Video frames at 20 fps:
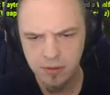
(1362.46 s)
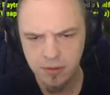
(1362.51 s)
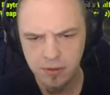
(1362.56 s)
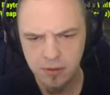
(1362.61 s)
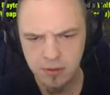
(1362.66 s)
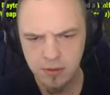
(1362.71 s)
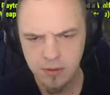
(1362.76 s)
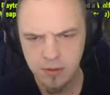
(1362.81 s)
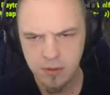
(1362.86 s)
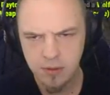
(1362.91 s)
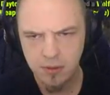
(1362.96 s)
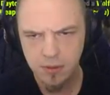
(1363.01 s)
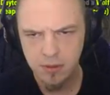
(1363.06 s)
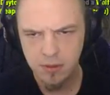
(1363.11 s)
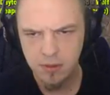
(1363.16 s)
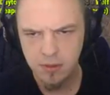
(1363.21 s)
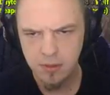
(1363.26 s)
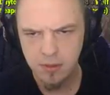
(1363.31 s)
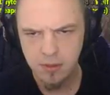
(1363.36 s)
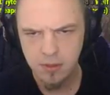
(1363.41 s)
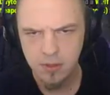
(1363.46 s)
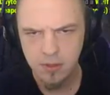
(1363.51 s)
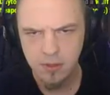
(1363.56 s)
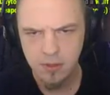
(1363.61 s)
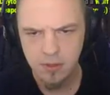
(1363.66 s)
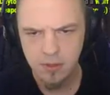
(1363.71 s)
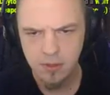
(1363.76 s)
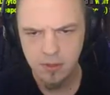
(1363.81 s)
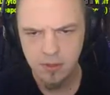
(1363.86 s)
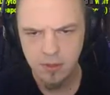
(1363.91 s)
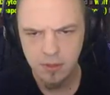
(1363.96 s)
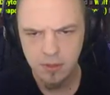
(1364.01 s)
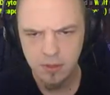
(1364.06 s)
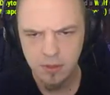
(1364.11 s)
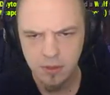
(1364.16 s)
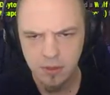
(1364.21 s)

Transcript: (silence)